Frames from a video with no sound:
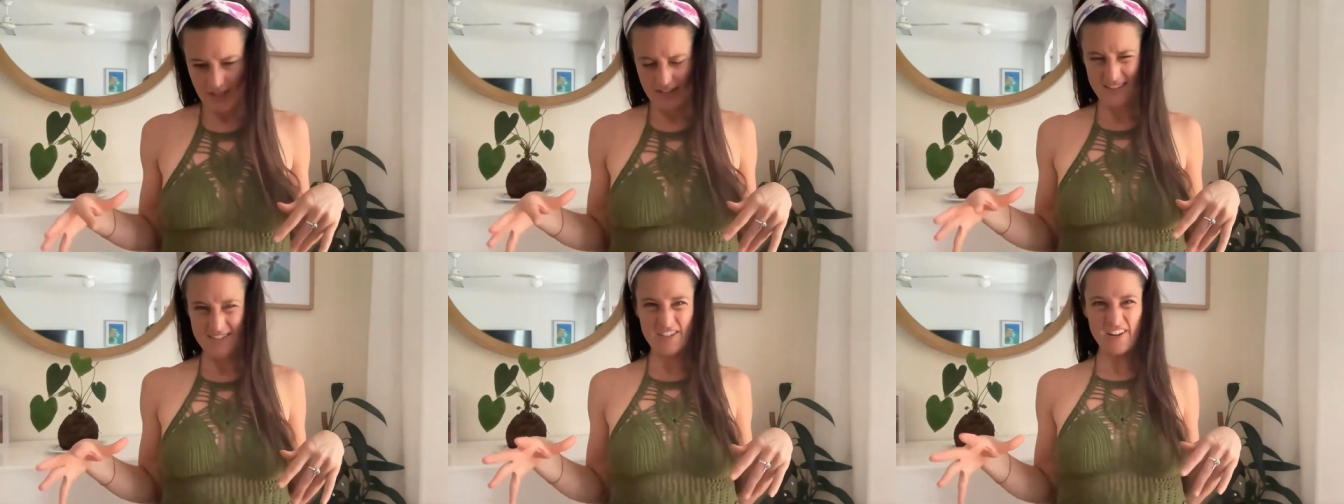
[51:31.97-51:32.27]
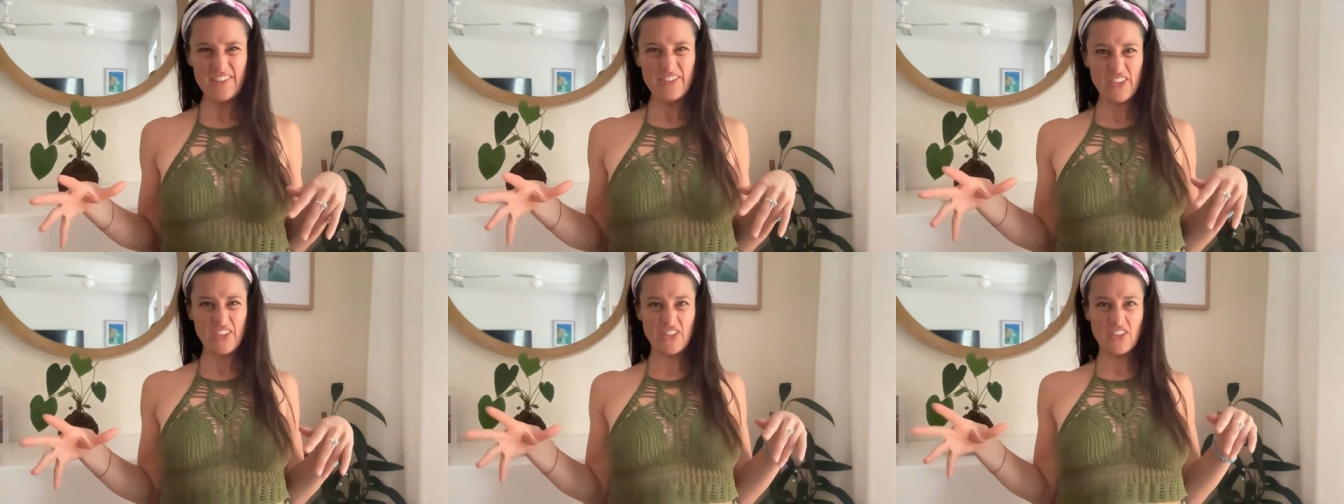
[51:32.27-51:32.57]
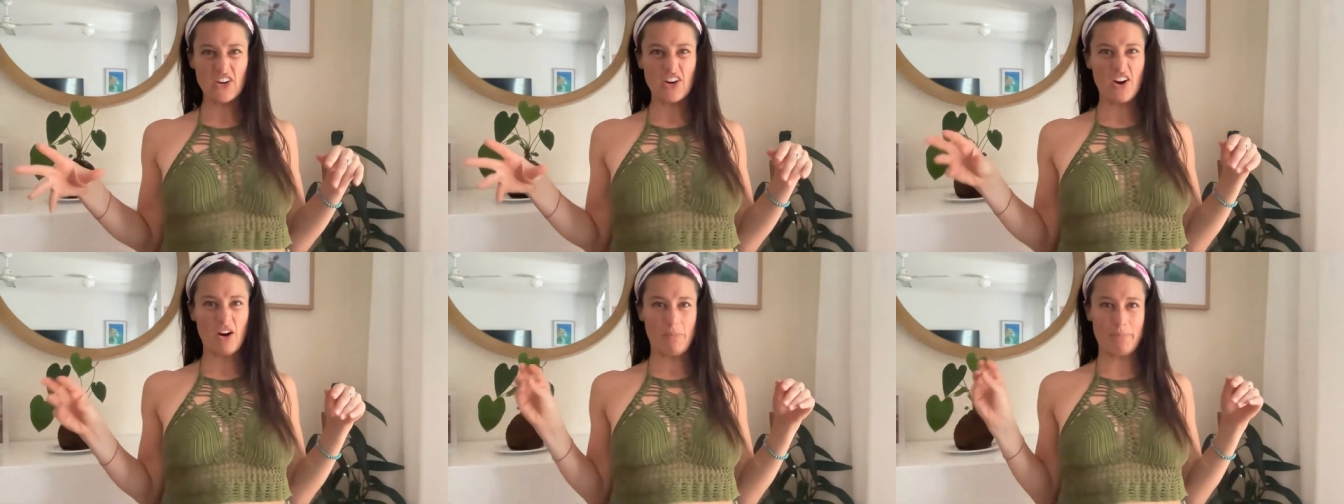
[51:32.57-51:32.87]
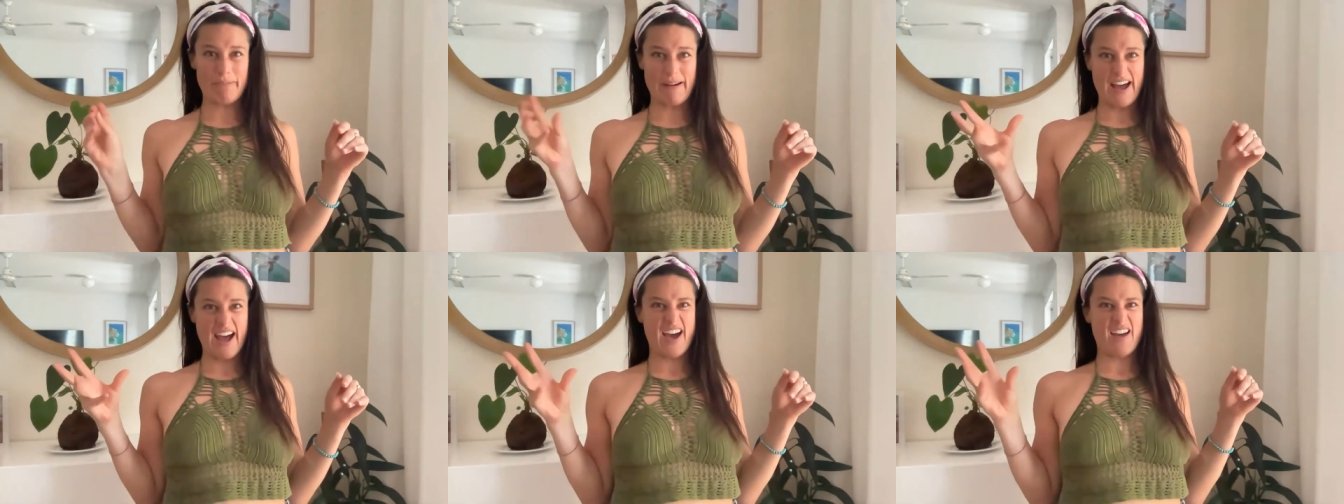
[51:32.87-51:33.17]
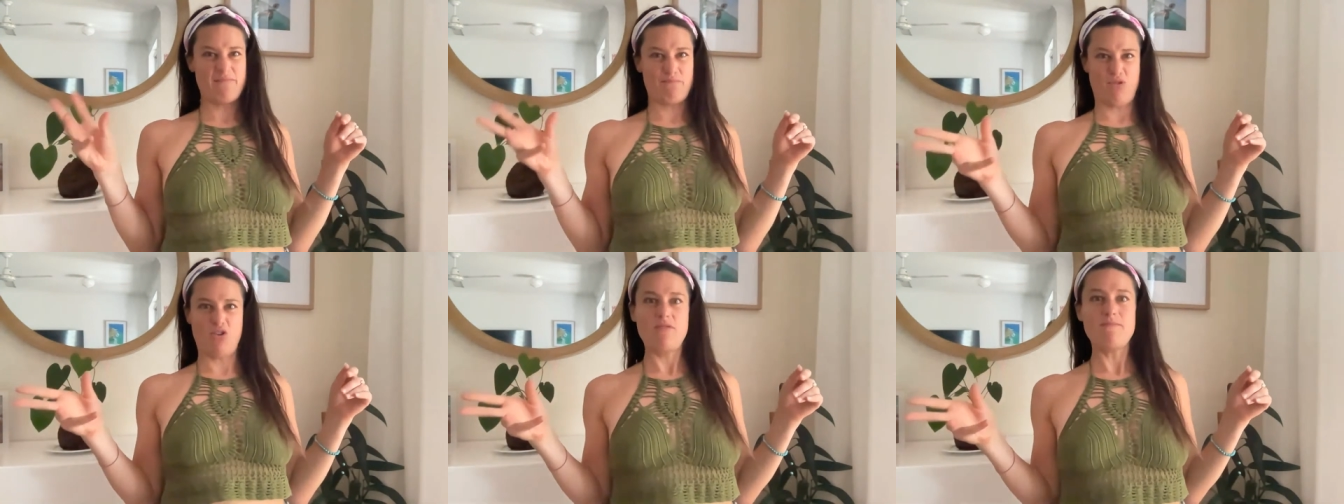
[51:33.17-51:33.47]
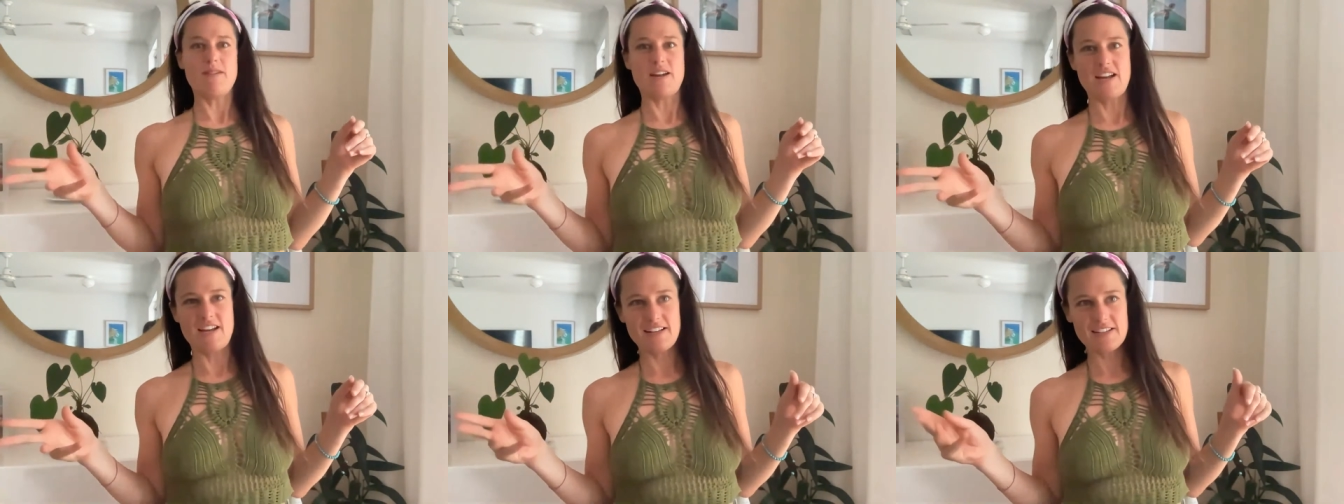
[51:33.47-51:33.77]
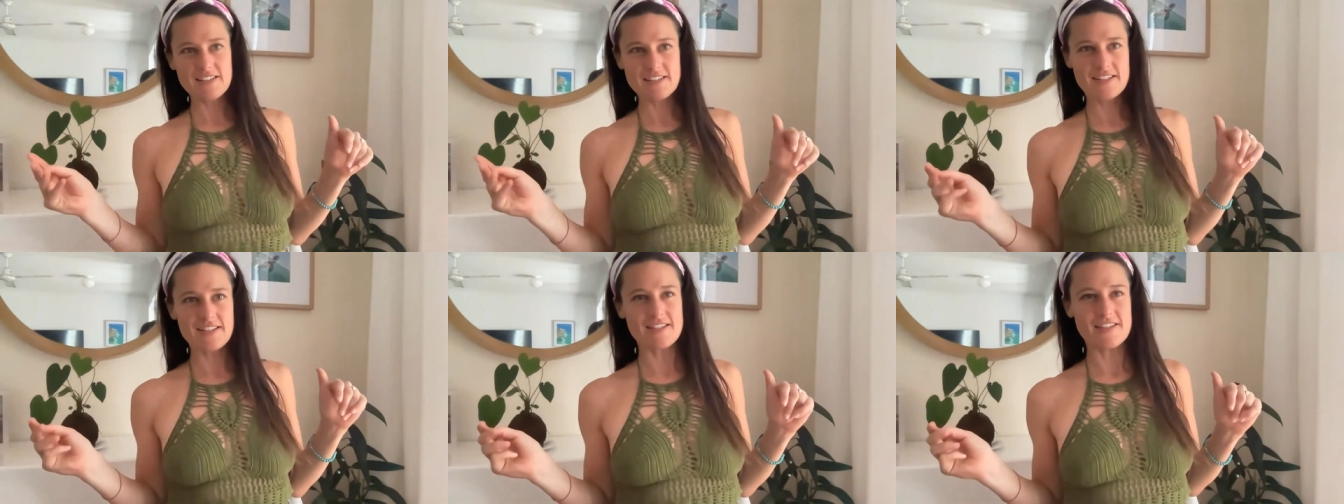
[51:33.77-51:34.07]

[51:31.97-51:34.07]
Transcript: it's not that there are bad mermaids.